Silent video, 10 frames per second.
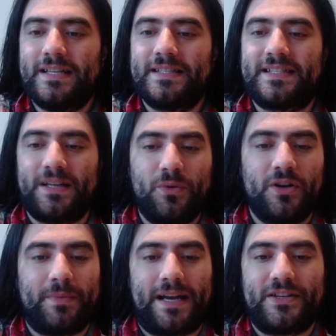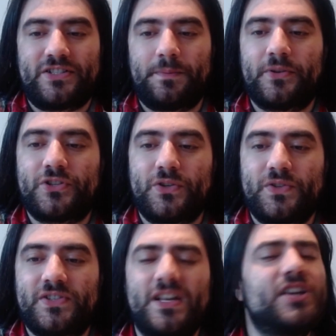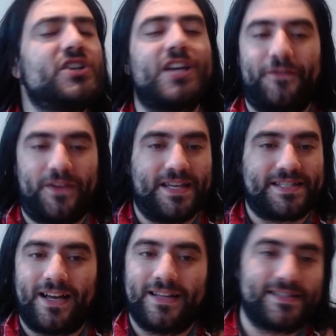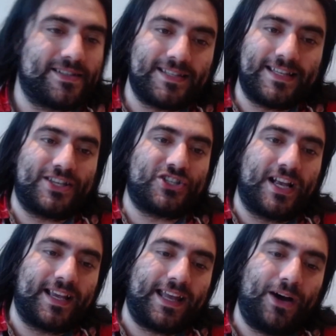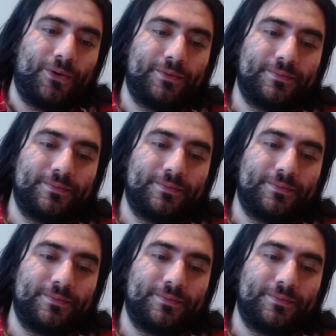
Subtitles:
Someone managed to produce a chef kiss answer, so let's check it out.